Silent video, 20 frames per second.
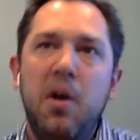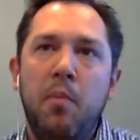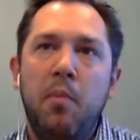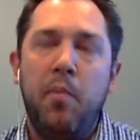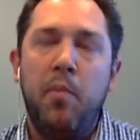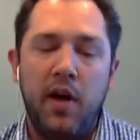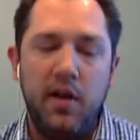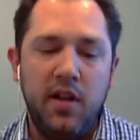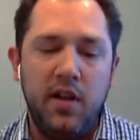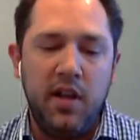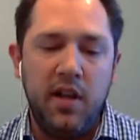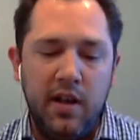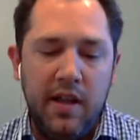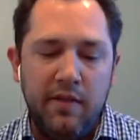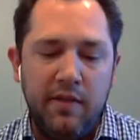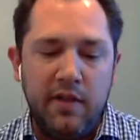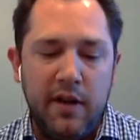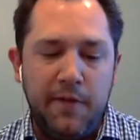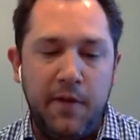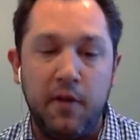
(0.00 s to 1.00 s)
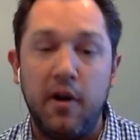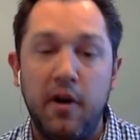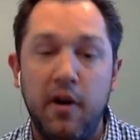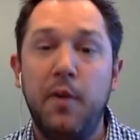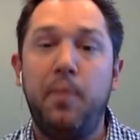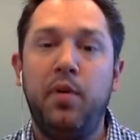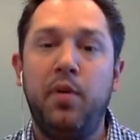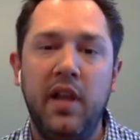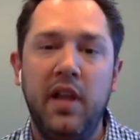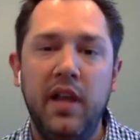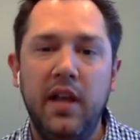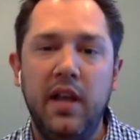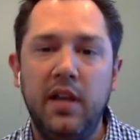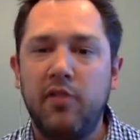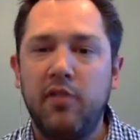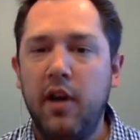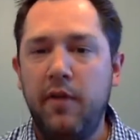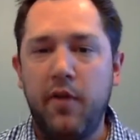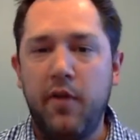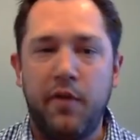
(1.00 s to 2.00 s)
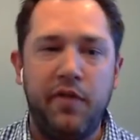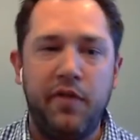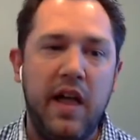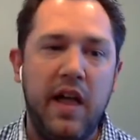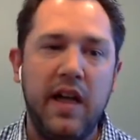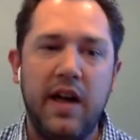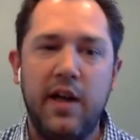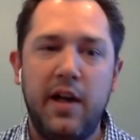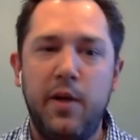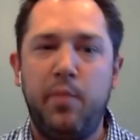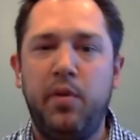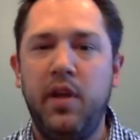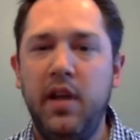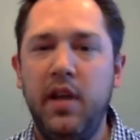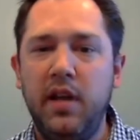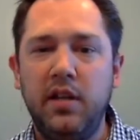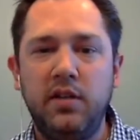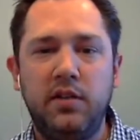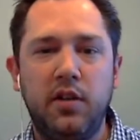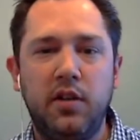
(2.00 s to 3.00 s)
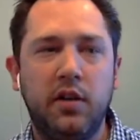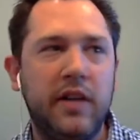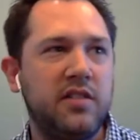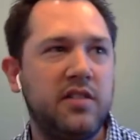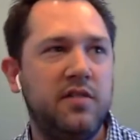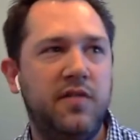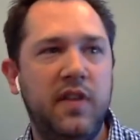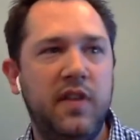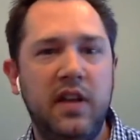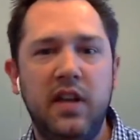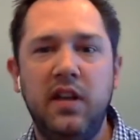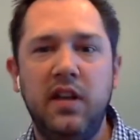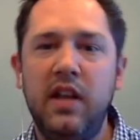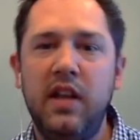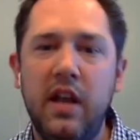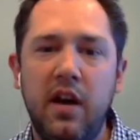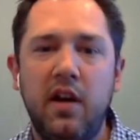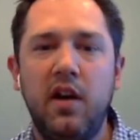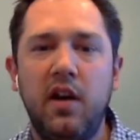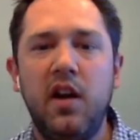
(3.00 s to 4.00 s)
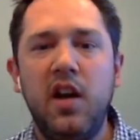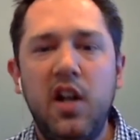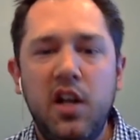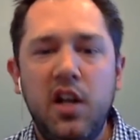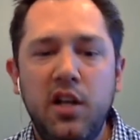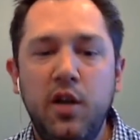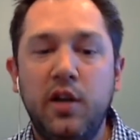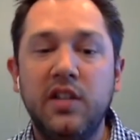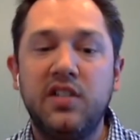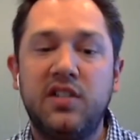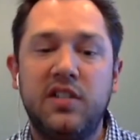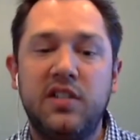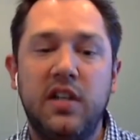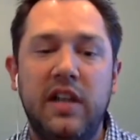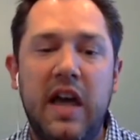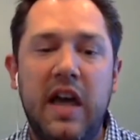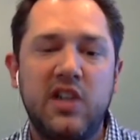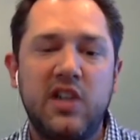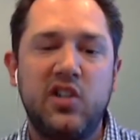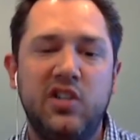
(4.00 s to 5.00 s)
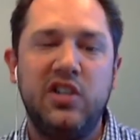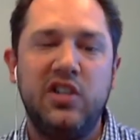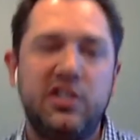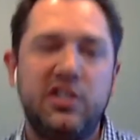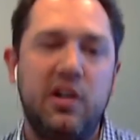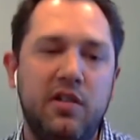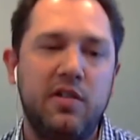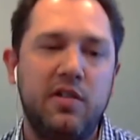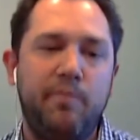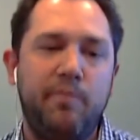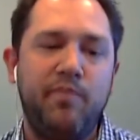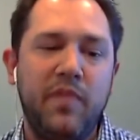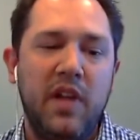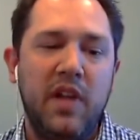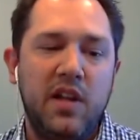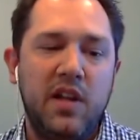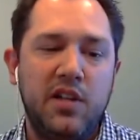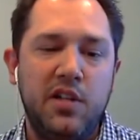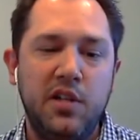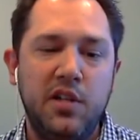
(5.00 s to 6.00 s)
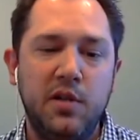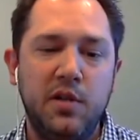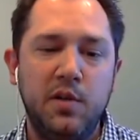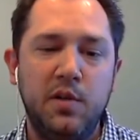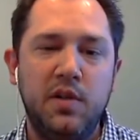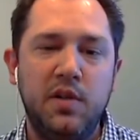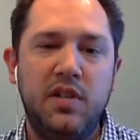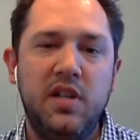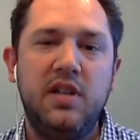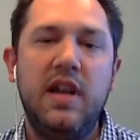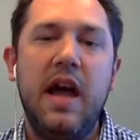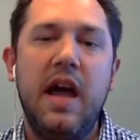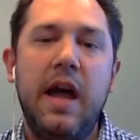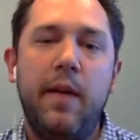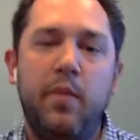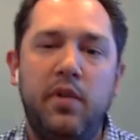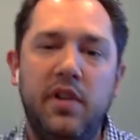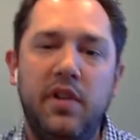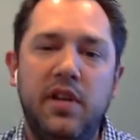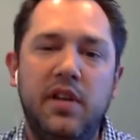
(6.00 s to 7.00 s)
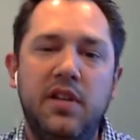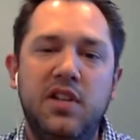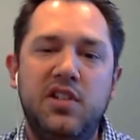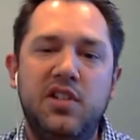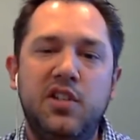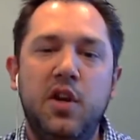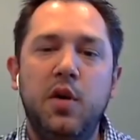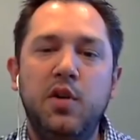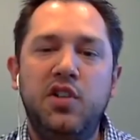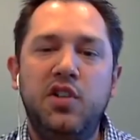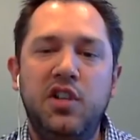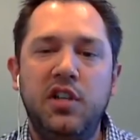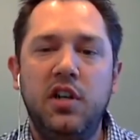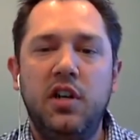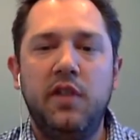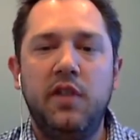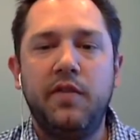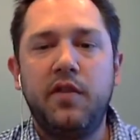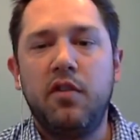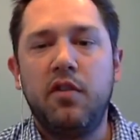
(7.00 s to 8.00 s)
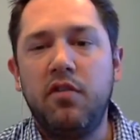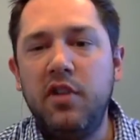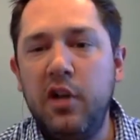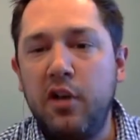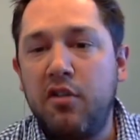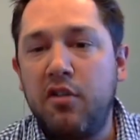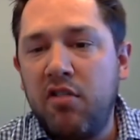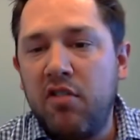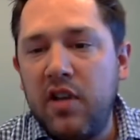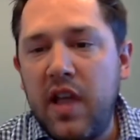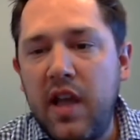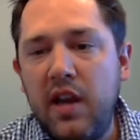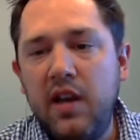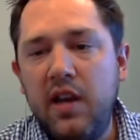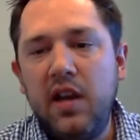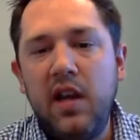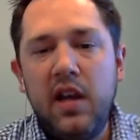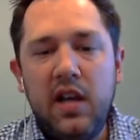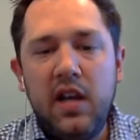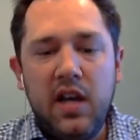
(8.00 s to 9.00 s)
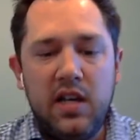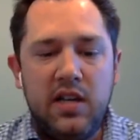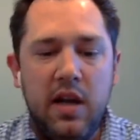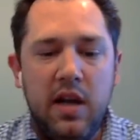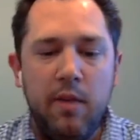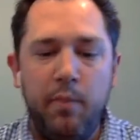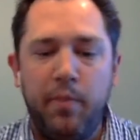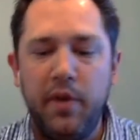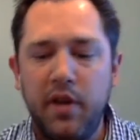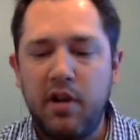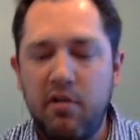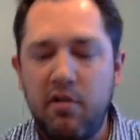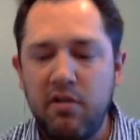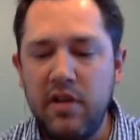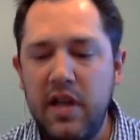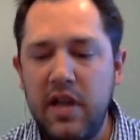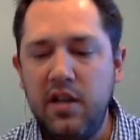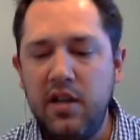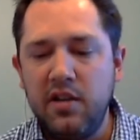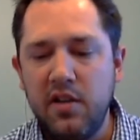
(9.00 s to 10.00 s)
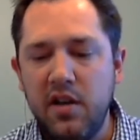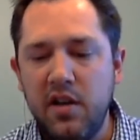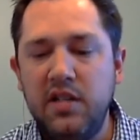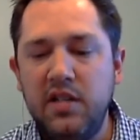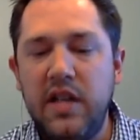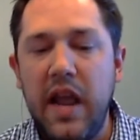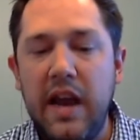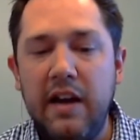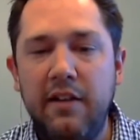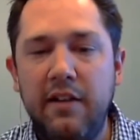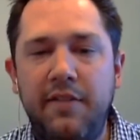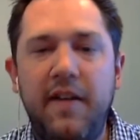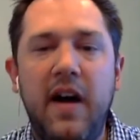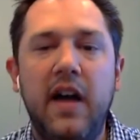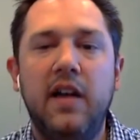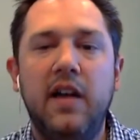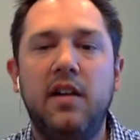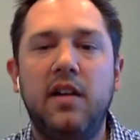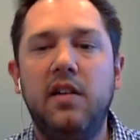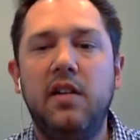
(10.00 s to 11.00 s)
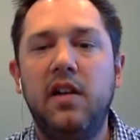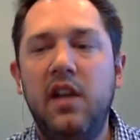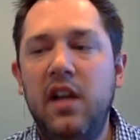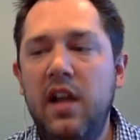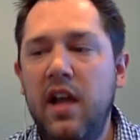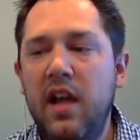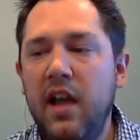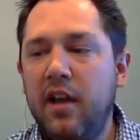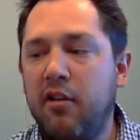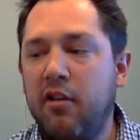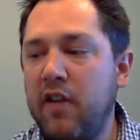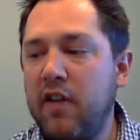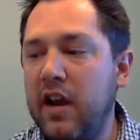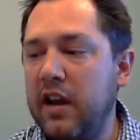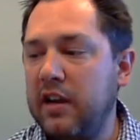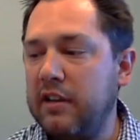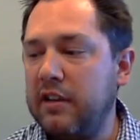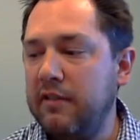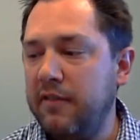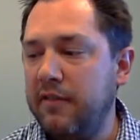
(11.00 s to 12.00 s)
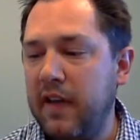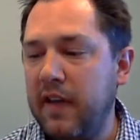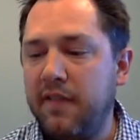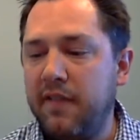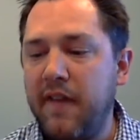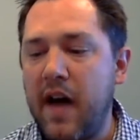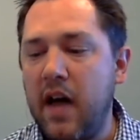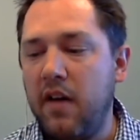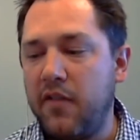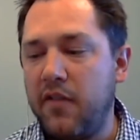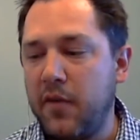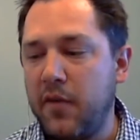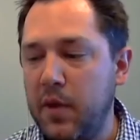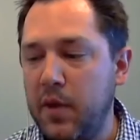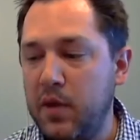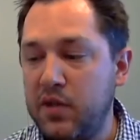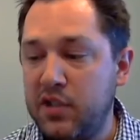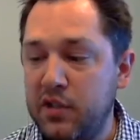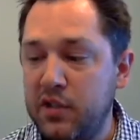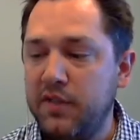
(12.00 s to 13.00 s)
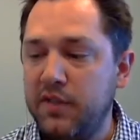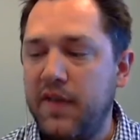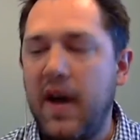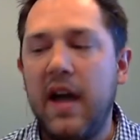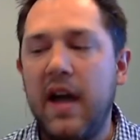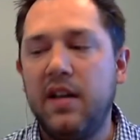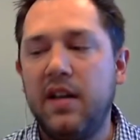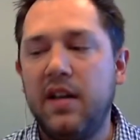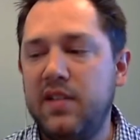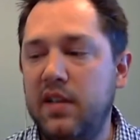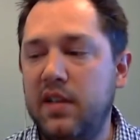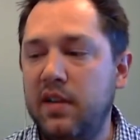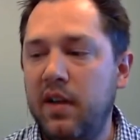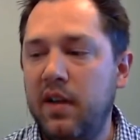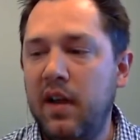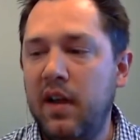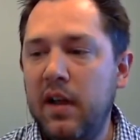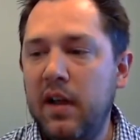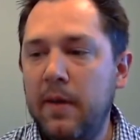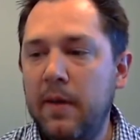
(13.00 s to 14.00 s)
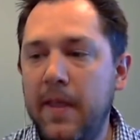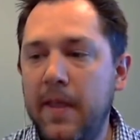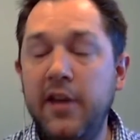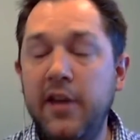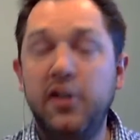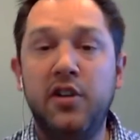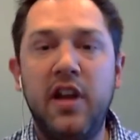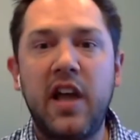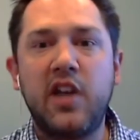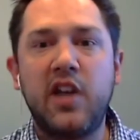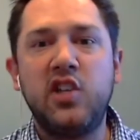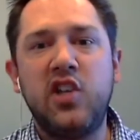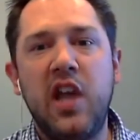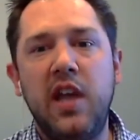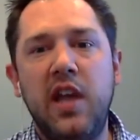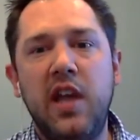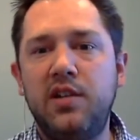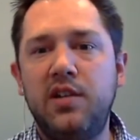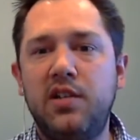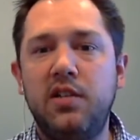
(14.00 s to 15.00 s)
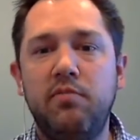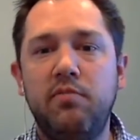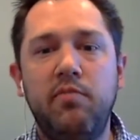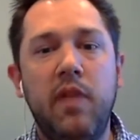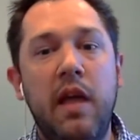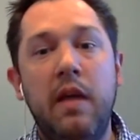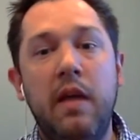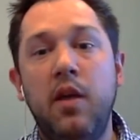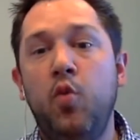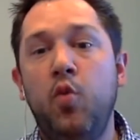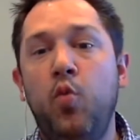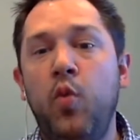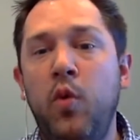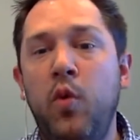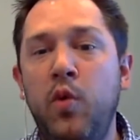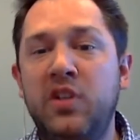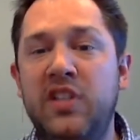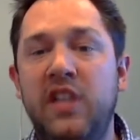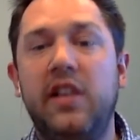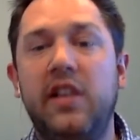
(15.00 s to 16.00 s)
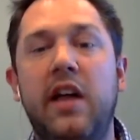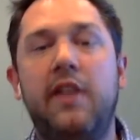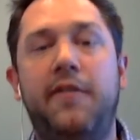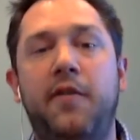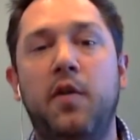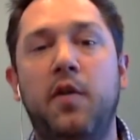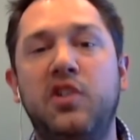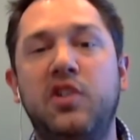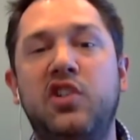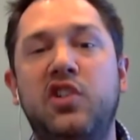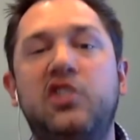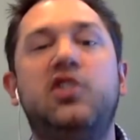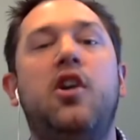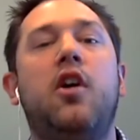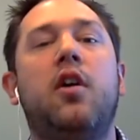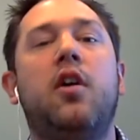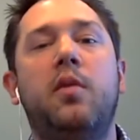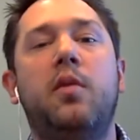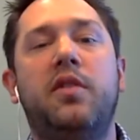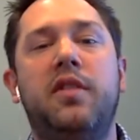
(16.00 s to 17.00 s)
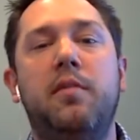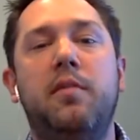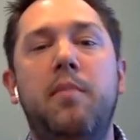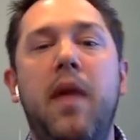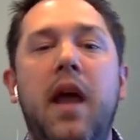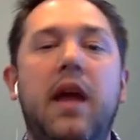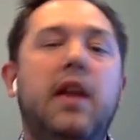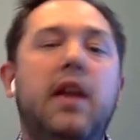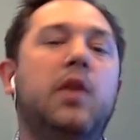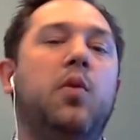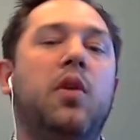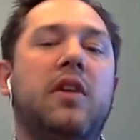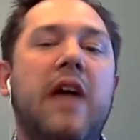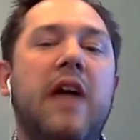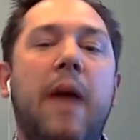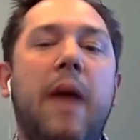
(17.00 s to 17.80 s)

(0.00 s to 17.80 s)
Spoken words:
But even if you're on a plane, right? If you're flying on a plane 30,000 feet in the air, you can still actually start to dabble in this notion of create a template, create your data file, create a config file from those two files, and in your next change, we see a lot of folks start with a manual